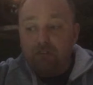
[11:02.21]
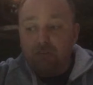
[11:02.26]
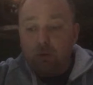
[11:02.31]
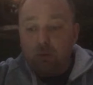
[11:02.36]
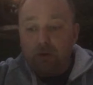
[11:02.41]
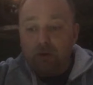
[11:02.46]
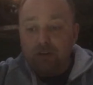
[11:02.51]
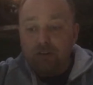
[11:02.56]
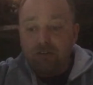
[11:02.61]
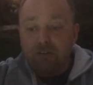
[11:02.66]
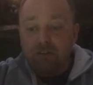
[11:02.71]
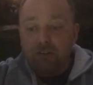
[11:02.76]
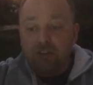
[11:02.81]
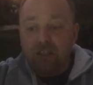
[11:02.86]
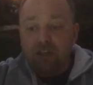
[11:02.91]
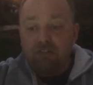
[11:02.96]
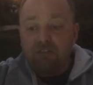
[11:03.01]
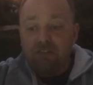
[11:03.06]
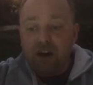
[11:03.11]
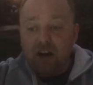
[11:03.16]
forage
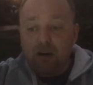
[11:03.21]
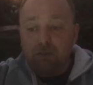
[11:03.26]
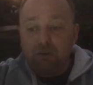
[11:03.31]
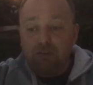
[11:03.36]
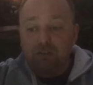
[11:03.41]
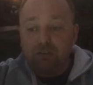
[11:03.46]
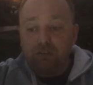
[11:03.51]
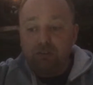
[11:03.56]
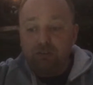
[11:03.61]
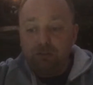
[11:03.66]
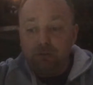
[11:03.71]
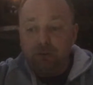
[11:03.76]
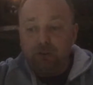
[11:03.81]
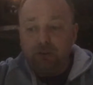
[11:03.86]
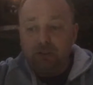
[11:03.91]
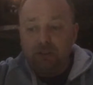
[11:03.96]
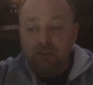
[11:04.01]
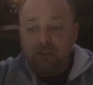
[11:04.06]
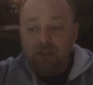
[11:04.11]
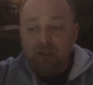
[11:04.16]
the environment for
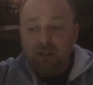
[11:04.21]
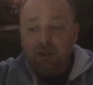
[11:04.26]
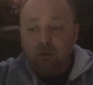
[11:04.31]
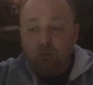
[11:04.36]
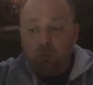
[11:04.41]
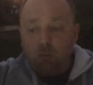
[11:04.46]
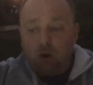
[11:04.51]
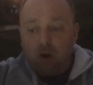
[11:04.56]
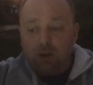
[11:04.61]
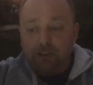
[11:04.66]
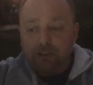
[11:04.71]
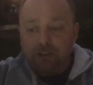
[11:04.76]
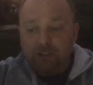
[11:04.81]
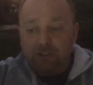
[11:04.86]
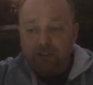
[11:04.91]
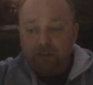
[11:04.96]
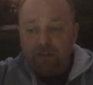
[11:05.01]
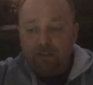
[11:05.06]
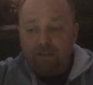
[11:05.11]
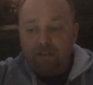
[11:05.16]
food,
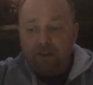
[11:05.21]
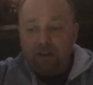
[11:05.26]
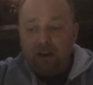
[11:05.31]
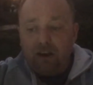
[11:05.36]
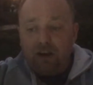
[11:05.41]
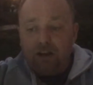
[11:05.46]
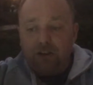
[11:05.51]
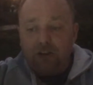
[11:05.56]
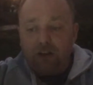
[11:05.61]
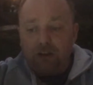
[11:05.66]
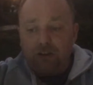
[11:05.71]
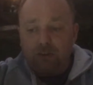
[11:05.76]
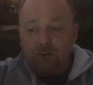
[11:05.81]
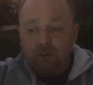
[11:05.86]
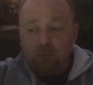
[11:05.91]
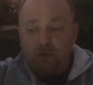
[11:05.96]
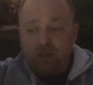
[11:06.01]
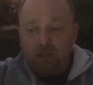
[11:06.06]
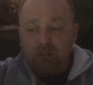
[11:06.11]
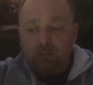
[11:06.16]
water, and
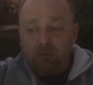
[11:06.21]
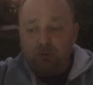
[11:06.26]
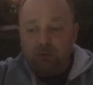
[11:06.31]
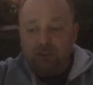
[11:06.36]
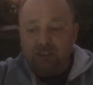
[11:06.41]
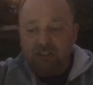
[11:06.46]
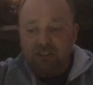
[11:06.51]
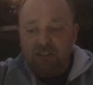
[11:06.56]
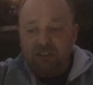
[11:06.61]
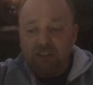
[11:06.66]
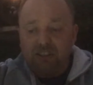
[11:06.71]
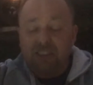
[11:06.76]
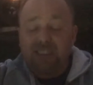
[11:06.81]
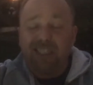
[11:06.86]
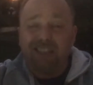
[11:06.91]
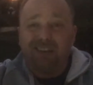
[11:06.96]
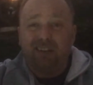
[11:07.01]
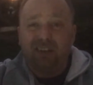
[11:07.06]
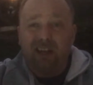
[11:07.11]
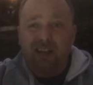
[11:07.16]
other resources to
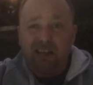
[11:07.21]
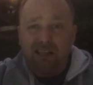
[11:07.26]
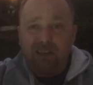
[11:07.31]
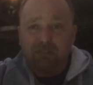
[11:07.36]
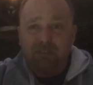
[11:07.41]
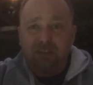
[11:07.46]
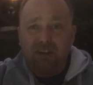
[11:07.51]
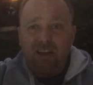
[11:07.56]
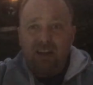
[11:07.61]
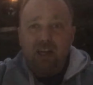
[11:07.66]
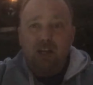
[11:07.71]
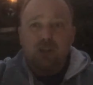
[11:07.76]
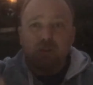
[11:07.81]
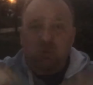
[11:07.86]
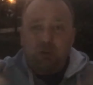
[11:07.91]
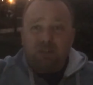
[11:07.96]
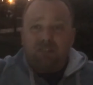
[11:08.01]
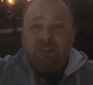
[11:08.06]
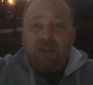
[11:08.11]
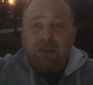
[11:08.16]
stay alive.
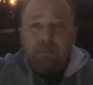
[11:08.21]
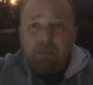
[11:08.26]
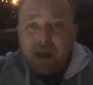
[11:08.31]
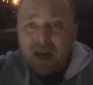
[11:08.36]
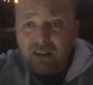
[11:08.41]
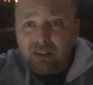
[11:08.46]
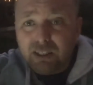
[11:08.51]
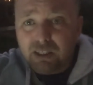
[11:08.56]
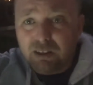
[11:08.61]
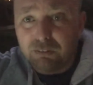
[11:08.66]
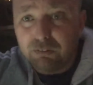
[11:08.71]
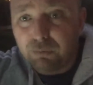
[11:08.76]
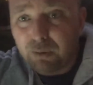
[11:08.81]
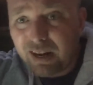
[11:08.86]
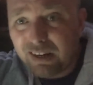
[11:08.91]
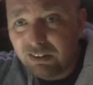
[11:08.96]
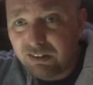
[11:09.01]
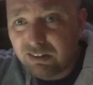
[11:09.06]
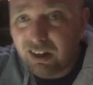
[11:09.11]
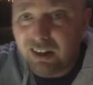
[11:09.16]
So even the Metal Gear
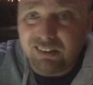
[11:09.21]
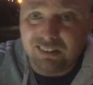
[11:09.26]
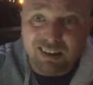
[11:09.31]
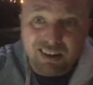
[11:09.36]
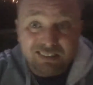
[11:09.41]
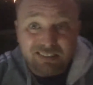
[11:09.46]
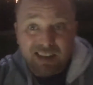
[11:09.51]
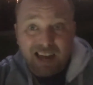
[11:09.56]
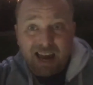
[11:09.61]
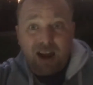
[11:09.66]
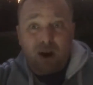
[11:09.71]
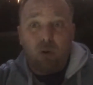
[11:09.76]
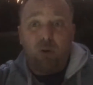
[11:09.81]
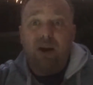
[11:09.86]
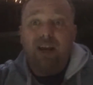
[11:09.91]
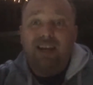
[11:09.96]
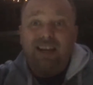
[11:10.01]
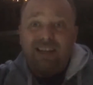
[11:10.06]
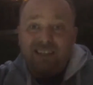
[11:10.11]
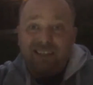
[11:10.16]
franchise is now
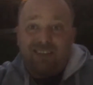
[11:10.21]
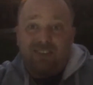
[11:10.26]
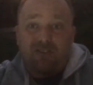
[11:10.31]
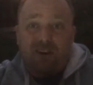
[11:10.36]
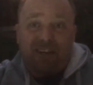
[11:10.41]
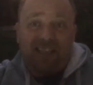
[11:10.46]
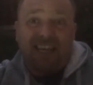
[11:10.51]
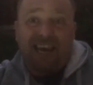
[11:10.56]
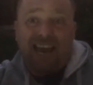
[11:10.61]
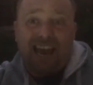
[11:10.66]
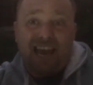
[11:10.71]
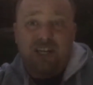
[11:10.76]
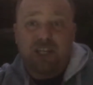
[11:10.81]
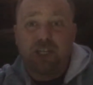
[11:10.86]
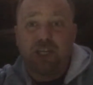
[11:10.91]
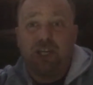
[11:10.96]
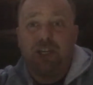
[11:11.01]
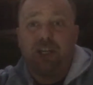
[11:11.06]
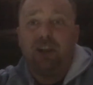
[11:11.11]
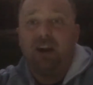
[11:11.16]
trying to
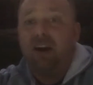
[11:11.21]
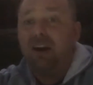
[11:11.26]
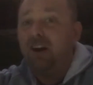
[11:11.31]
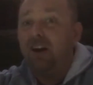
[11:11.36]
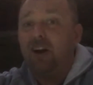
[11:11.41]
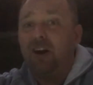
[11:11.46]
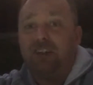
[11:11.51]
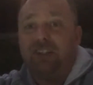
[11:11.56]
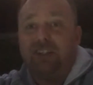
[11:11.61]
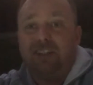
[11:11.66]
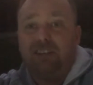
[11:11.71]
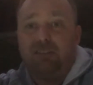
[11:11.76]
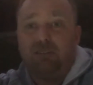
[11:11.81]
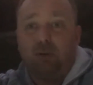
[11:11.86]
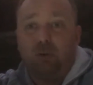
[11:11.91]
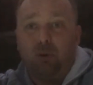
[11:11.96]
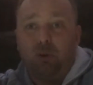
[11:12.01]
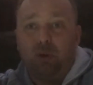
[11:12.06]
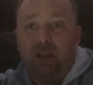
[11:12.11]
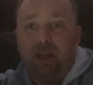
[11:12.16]
cash in on these
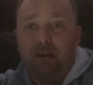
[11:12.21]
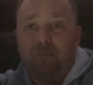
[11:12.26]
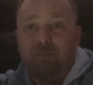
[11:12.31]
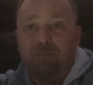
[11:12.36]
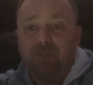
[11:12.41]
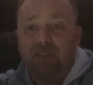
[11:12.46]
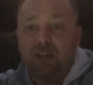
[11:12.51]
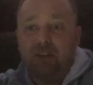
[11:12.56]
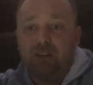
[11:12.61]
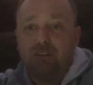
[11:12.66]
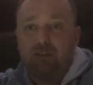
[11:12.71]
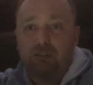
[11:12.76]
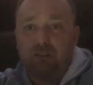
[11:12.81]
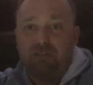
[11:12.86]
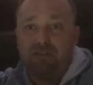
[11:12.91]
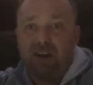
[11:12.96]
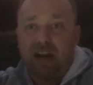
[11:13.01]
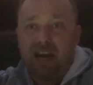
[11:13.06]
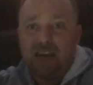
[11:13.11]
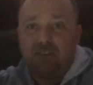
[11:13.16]
whole
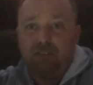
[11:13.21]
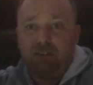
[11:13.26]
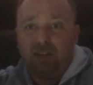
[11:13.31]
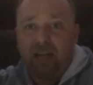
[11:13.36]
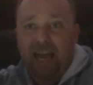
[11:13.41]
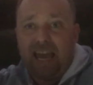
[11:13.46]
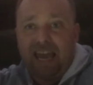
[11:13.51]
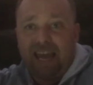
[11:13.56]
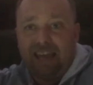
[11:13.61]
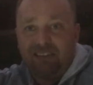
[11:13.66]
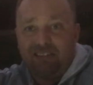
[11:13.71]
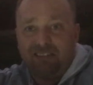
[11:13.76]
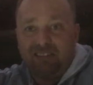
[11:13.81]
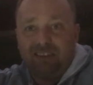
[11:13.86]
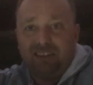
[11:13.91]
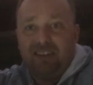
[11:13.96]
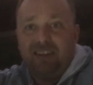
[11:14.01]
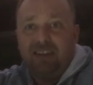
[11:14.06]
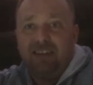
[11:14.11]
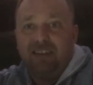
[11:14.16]

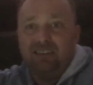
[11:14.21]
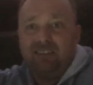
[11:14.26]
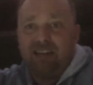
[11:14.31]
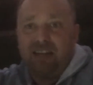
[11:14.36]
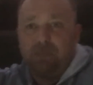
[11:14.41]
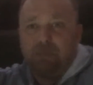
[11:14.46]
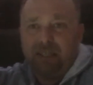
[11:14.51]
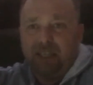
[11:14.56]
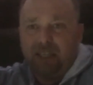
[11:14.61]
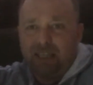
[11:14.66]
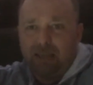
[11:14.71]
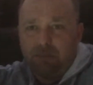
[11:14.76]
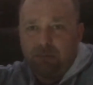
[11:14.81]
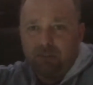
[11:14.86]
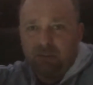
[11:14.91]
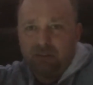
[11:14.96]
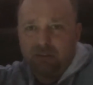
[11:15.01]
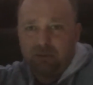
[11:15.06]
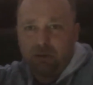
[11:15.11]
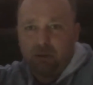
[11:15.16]
survival-esque type of
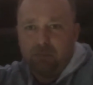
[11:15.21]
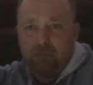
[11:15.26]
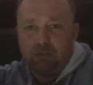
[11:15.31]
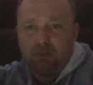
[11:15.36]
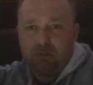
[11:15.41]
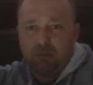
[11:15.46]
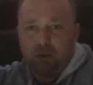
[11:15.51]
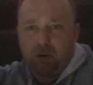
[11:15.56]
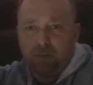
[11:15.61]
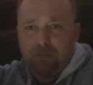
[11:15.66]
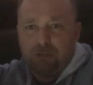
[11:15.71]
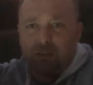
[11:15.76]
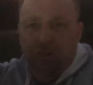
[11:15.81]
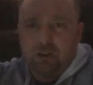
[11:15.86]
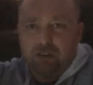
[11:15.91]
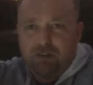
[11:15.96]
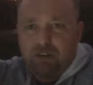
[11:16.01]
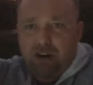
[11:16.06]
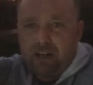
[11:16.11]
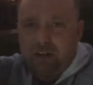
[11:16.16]
games. I'm sorry, I'm just
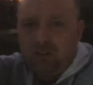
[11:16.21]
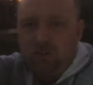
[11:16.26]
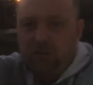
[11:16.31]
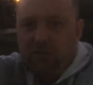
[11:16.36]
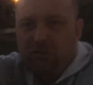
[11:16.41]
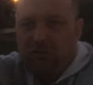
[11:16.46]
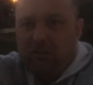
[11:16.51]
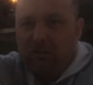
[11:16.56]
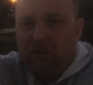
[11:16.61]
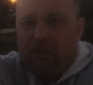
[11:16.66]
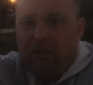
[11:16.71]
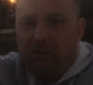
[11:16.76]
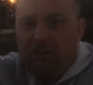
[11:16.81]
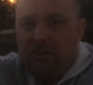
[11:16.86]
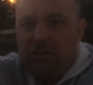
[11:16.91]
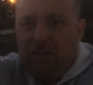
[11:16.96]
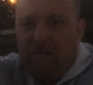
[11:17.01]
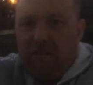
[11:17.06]
going to try adjusting here.